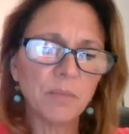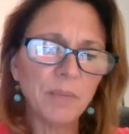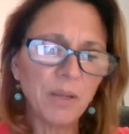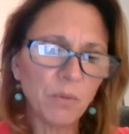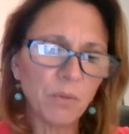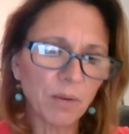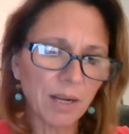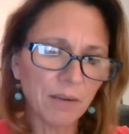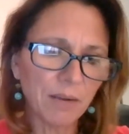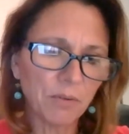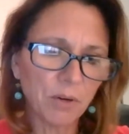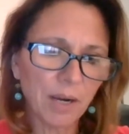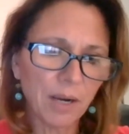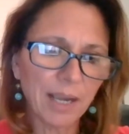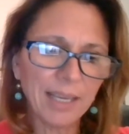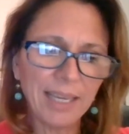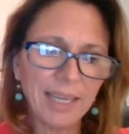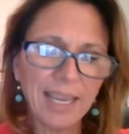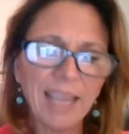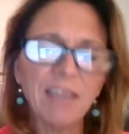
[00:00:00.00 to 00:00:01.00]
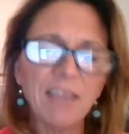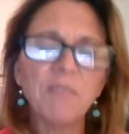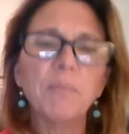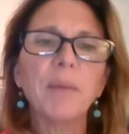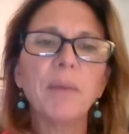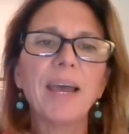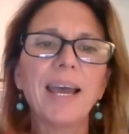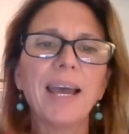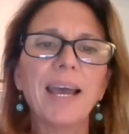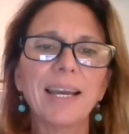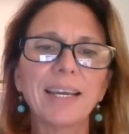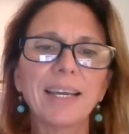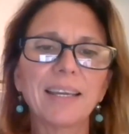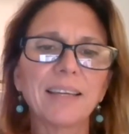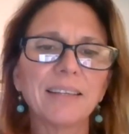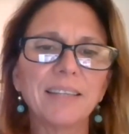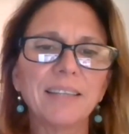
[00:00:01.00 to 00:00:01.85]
me, whenever I gave back,